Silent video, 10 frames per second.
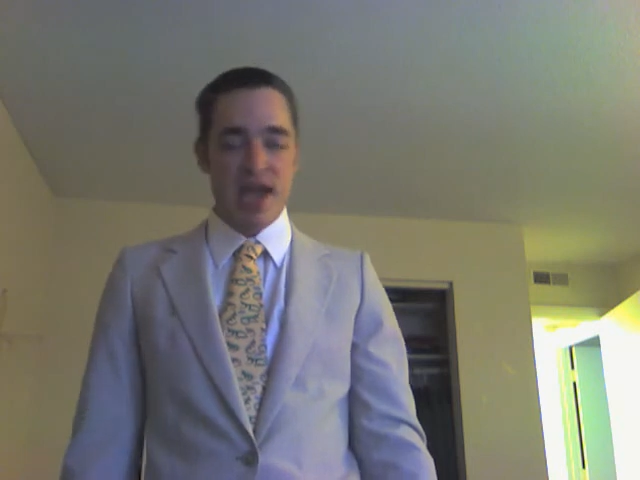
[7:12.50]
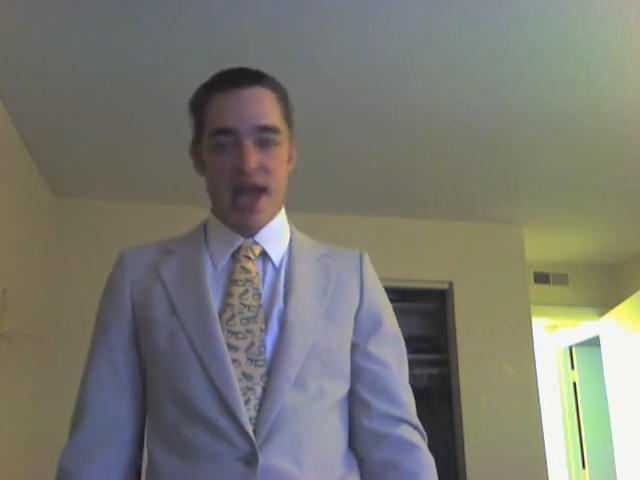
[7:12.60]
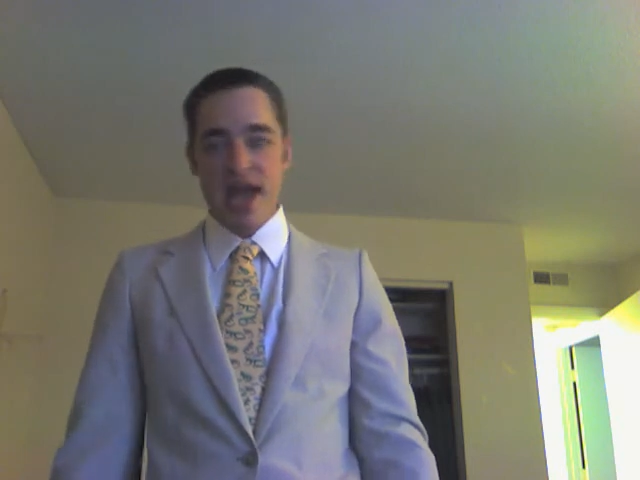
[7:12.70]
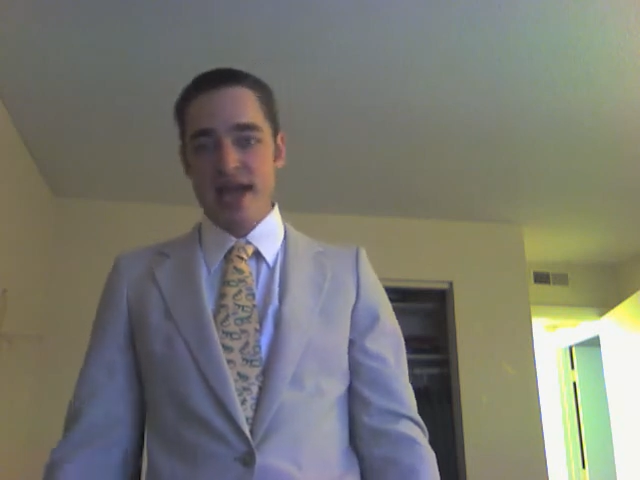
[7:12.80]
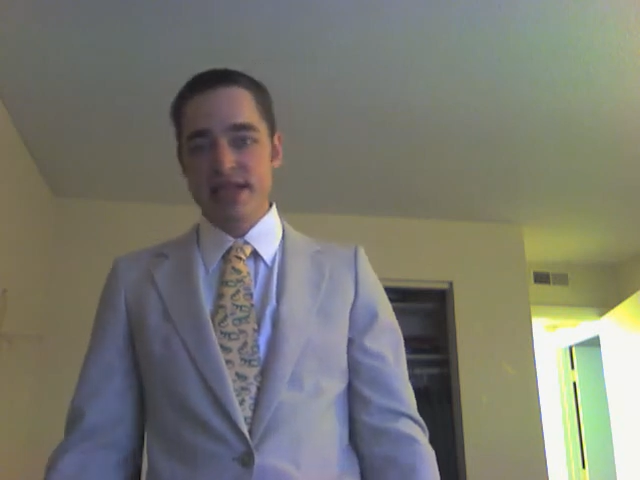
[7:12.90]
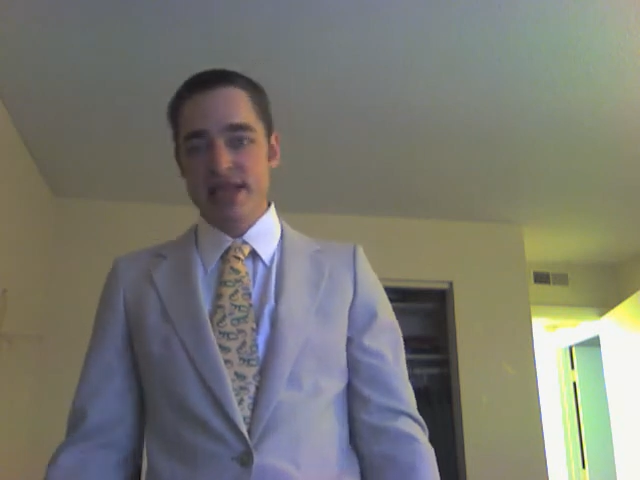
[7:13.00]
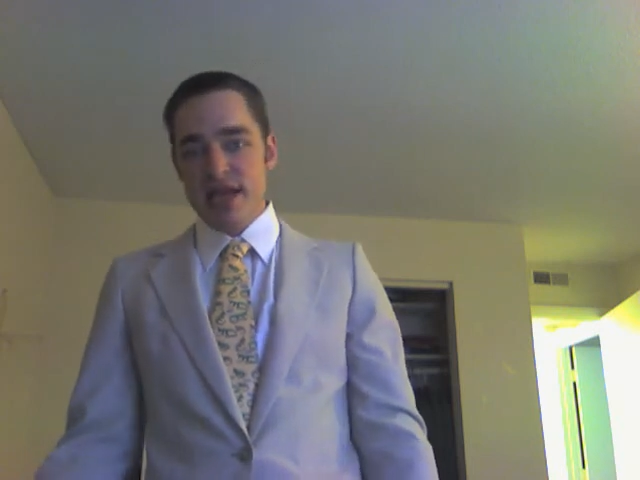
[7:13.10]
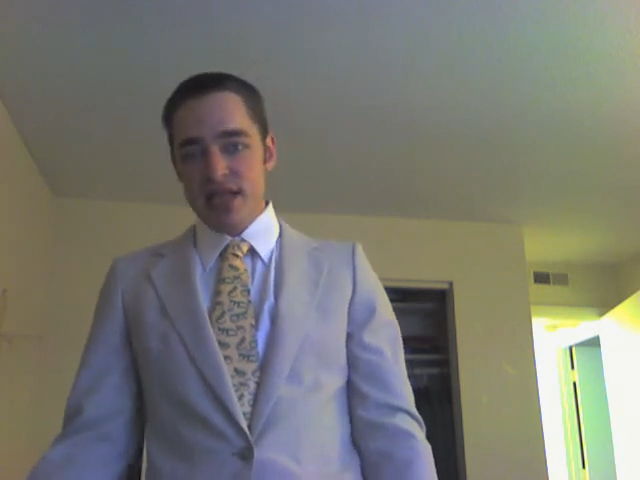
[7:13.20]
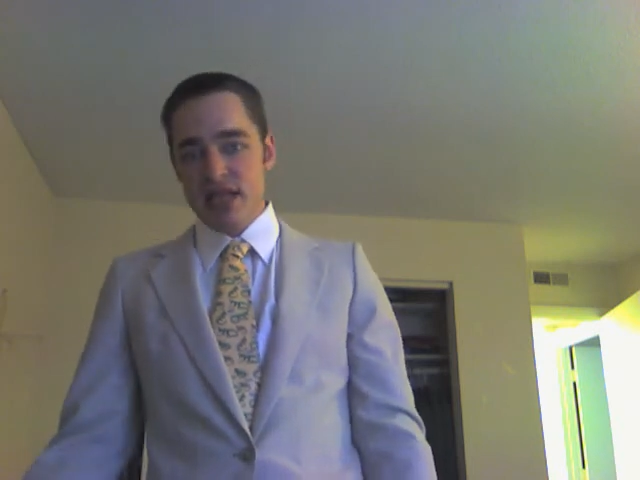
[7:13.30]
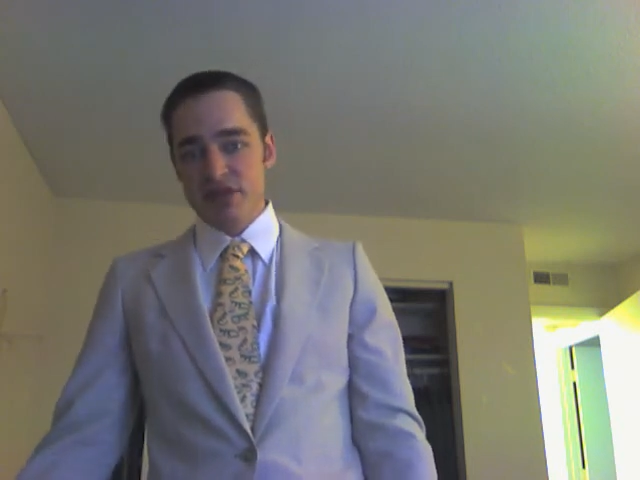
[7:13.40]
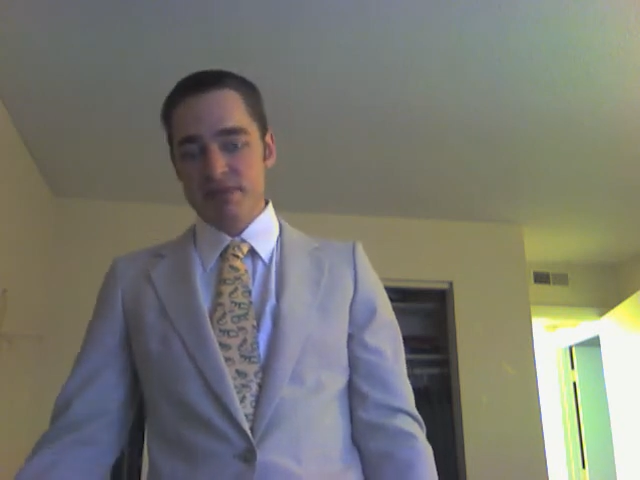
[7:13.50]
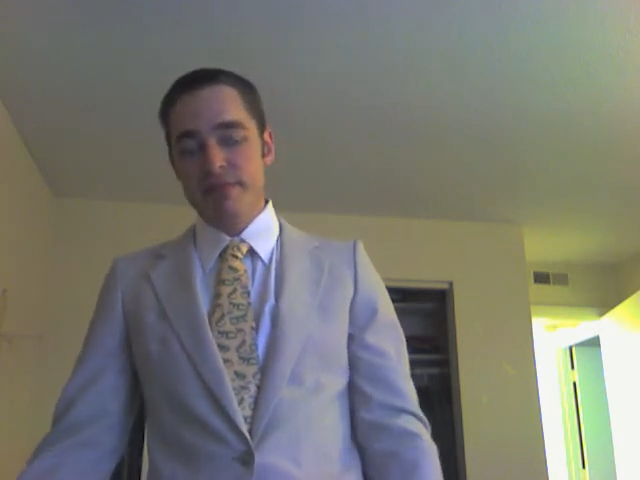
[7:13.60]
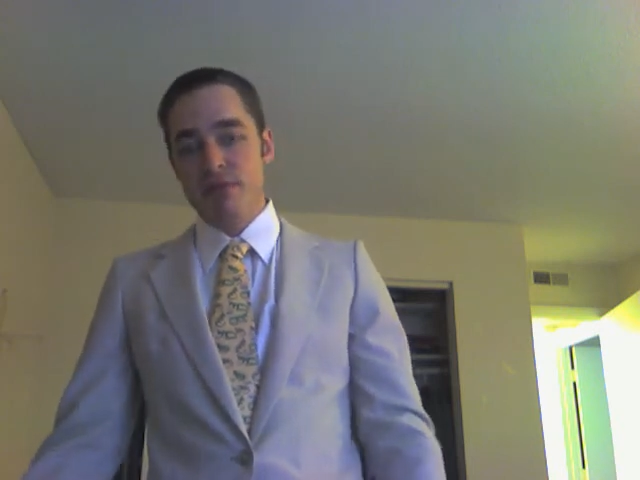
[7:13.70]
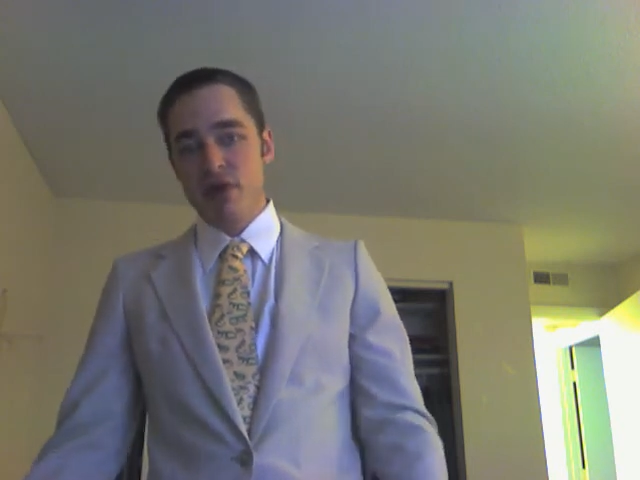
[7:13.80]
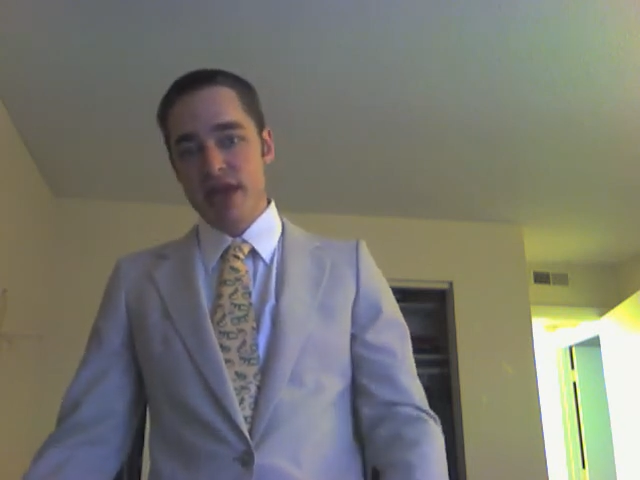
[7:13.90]
And you know, as
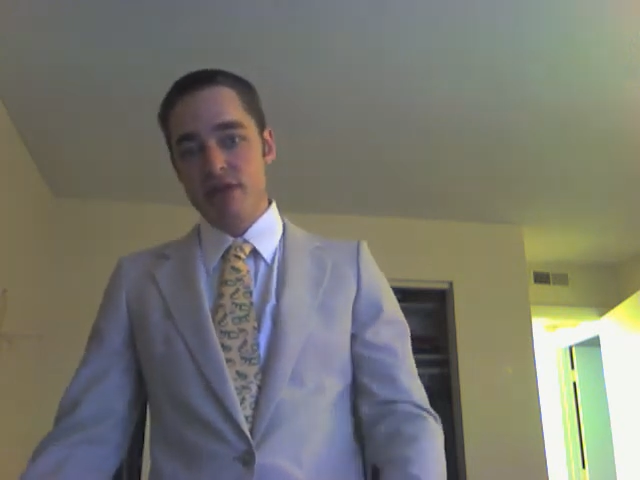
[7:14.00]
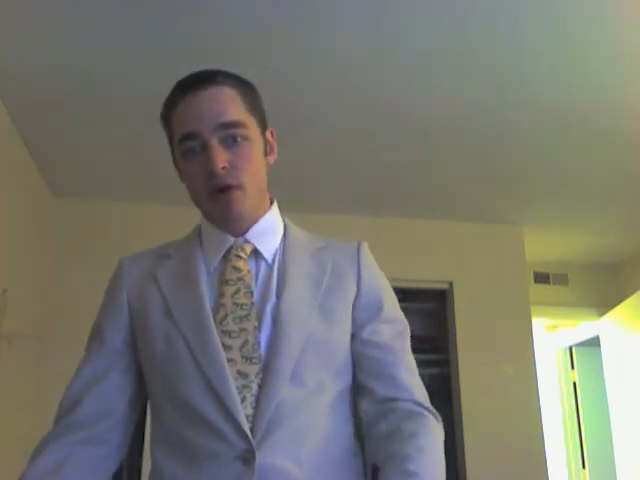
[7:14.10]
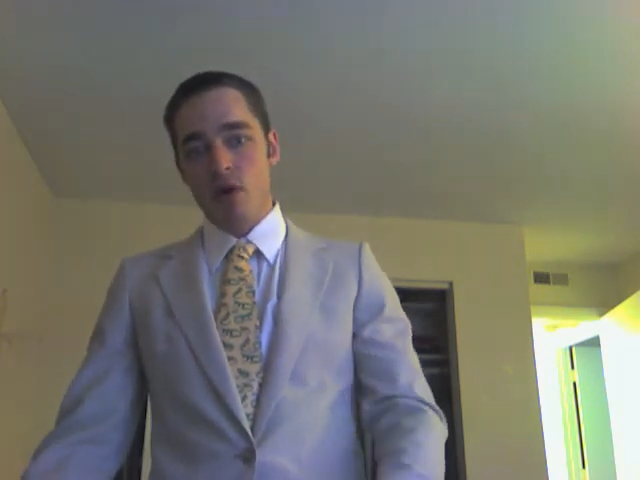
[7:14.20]
people get